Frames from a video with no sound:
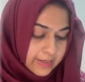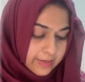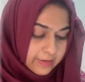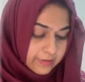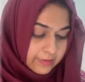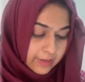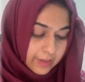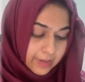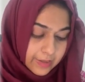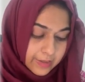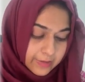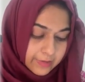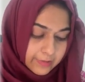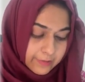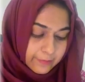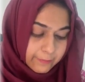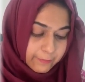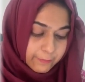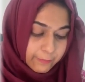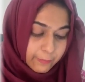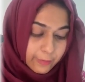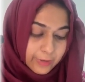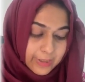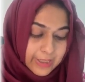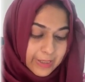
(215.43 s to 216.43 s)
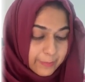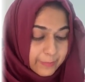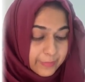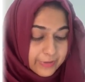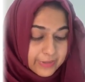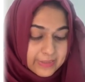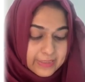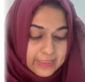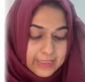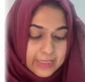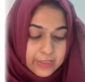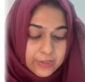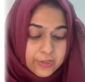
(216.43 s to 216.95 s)
uh, for
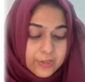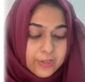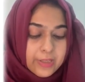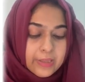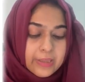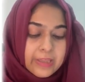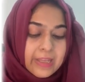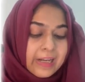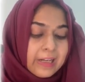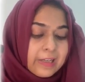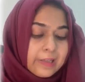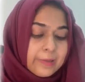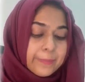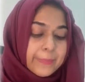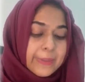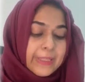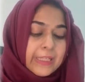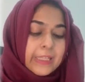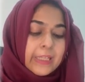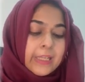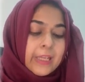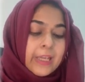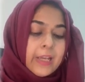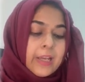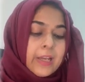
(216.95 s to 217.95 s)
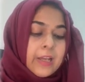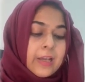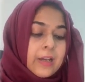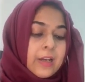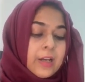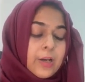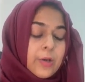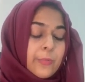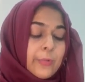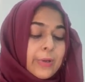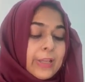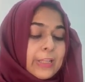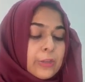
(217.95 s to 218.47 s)
depreciation that will be
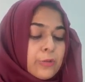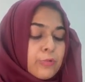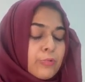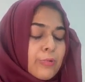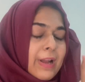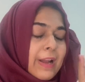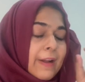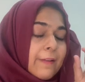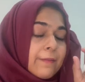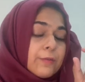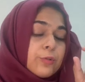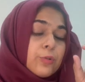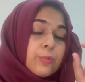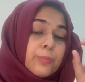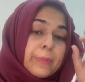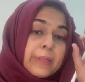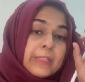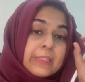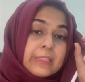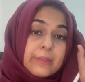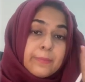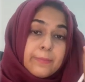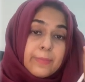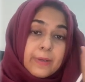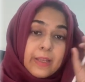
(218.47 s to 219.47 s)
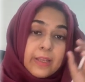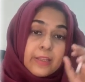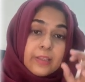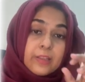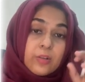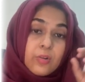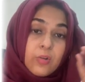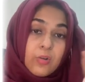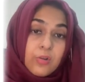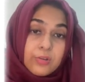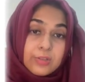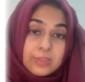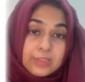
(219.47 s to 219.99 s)
uh, when you have to multiply
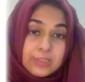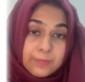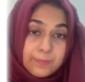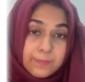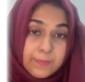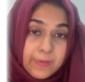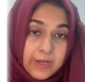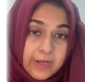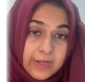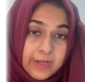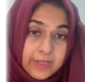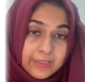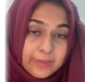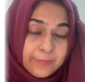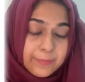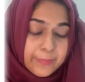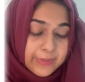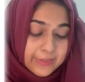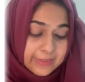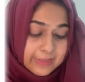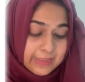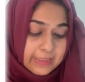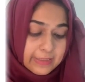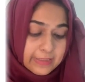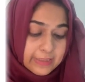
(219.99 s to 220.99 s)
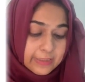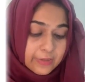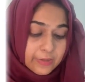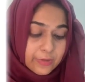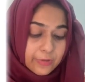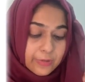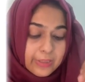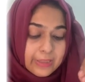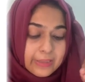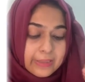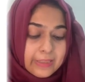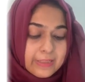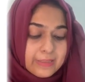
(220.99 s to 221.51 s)
the cost by the percentage
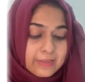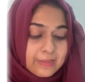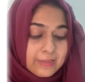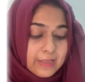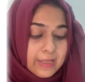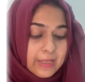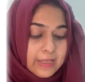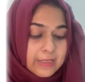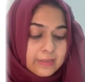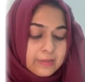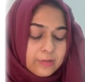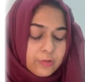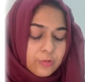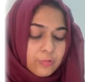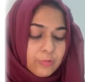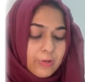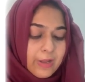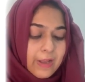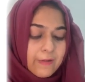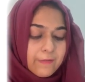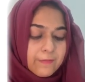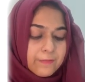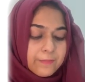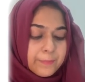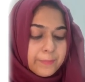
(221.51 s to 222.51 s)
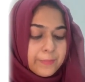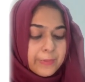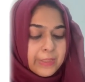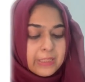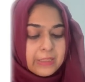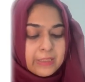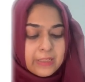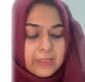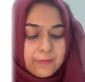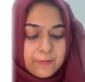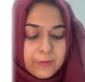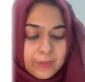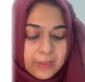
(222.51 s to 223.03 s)
so in this case you have
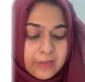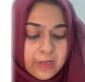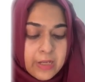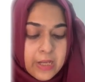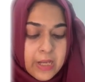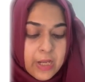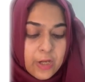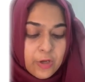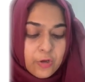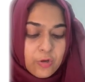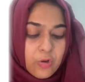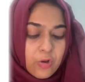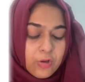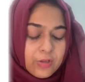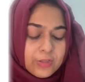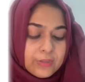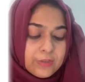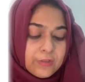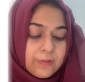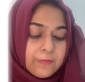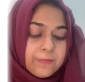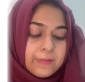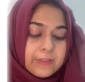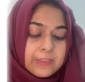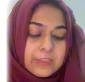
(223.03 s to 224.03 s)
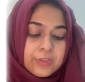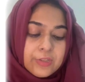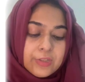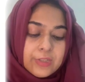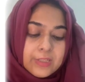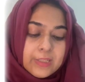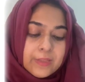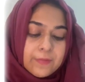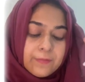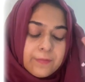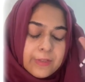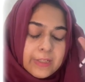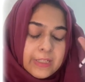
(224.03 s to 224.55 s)
been given cost of
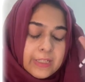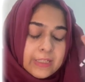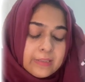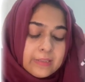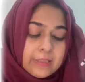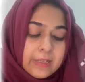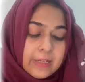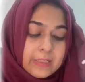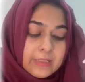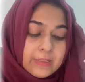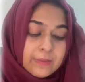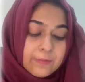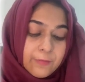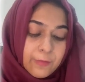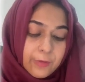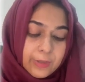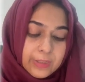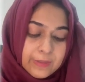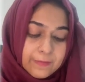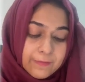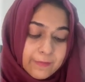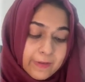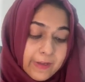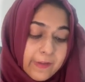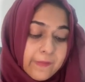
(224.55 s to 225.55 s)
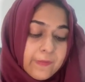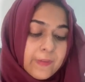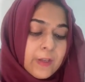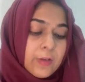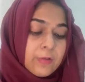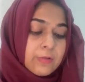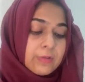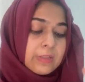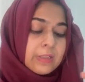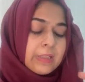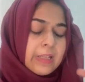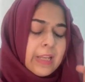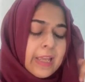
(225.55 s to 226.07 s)
fixtures and fittings that is
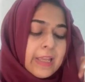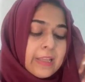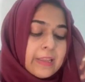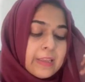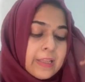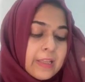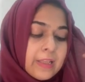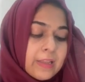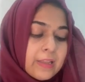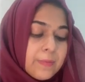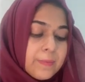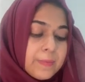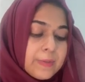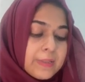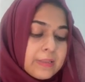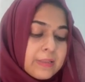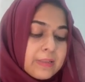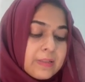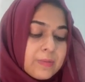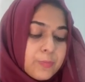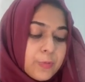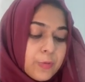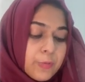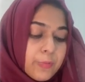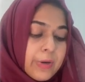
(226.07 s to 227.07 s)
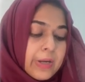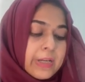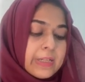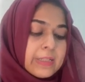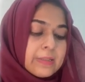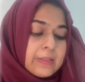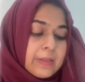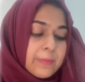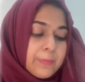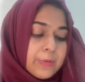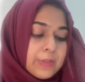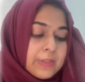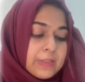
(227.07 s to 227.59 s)
45000 and then the business
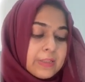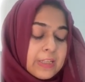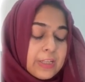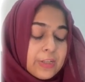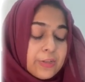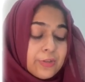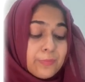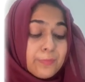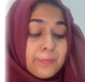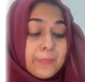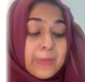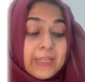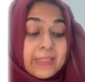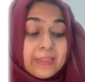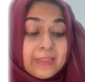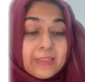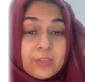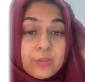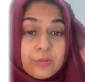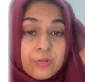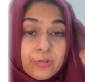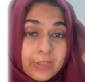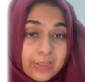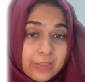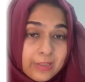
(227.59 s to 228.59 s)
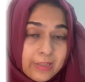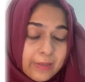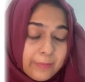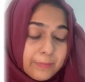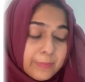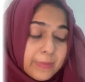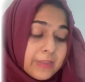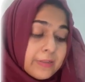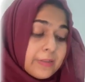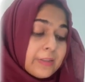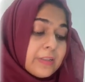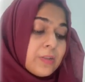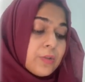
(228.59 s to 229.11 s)
provides depreciation by the straight line
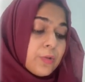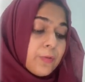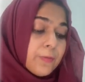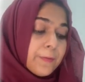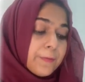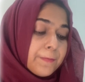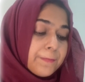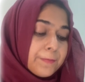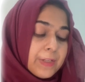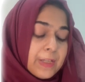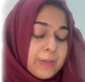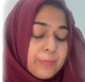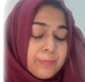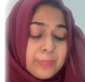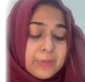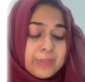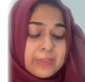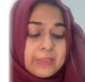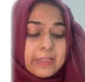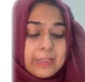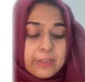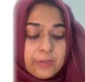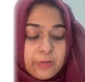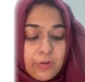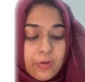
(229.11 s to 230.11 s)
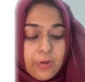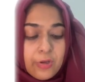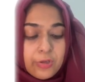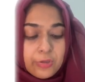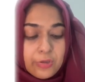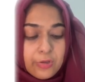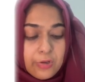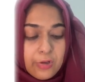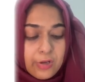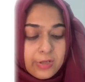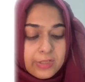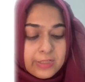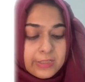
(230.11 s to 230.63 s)
method so 15%
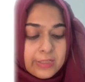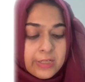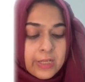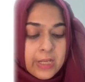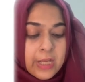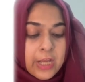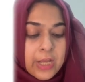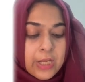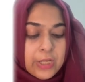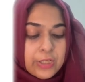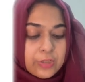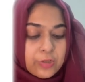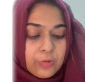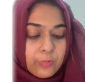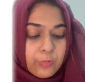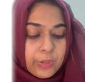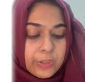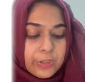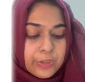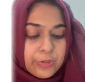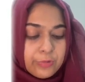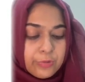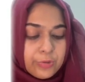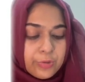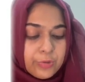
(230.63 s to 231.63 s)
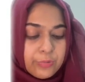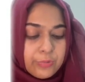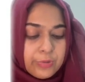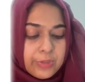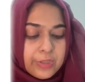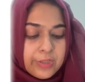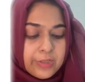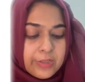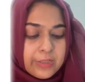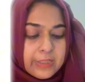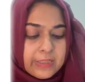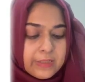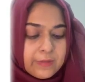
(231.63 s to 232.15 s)
on cost so what you do
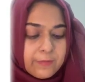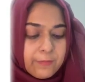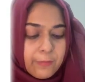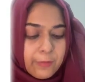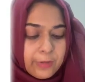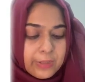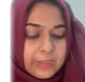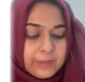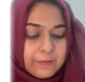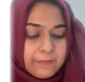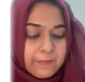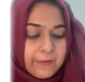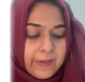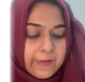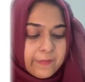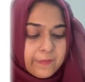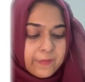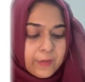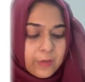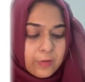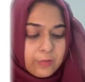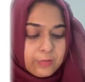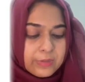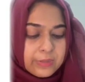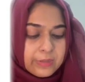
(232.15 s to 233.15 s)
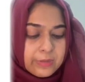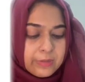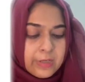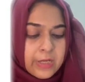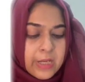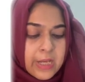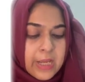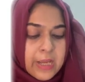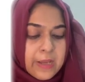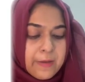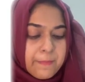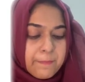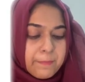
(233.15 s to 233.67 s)
here is 45000
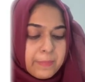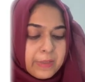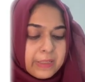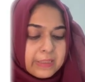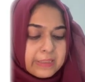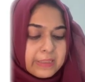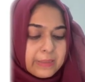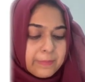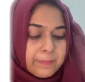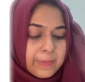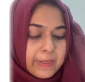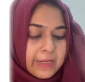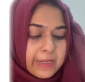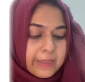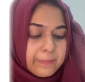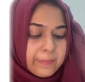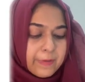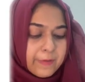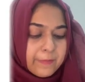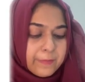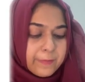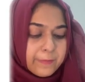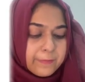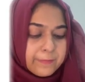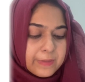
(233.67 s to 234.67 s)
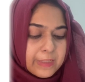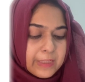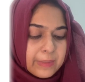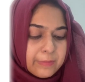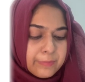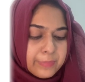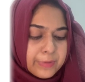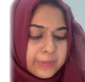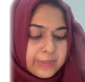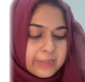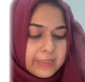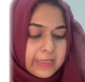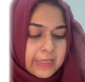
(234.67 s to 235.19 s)
multiplied by
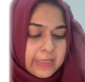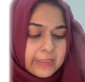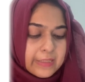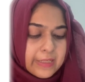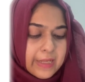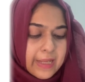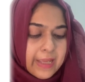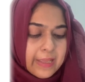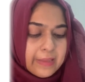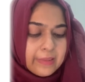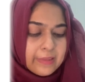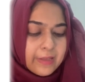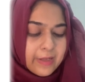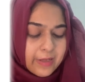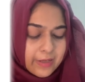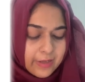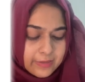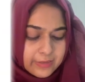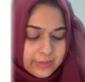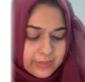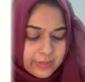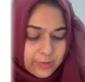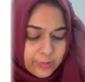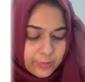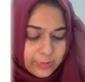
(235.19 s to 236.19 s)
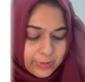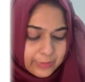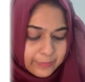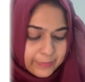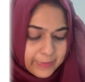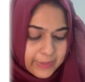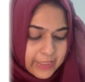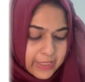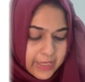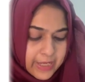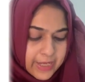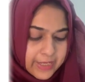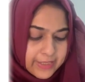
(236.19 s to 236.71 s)
15% and the answer will
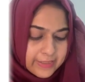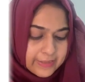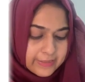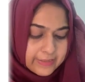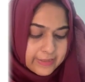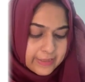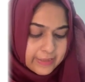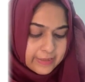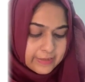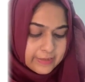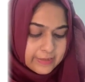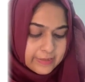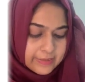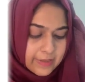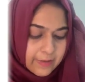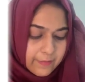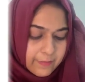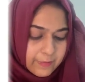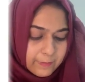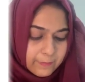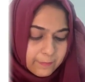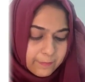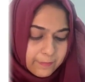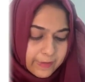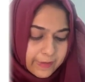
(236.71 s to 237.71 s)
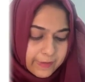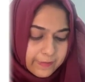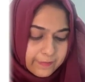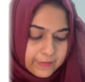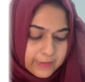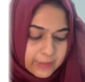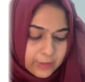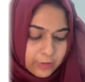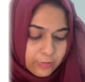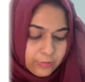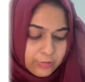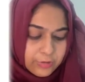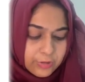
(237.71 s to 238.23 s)
be
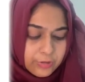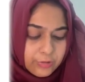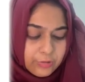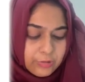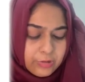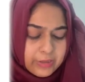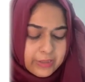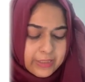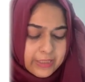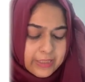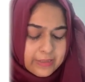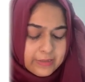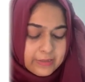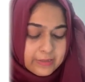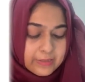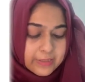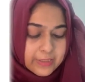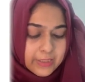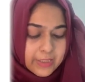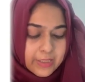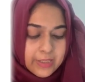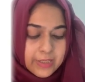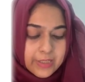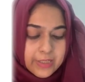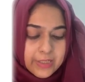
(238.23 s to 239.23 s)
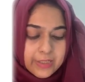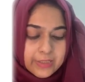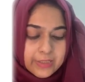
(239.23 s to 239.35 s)
6750 so this uh,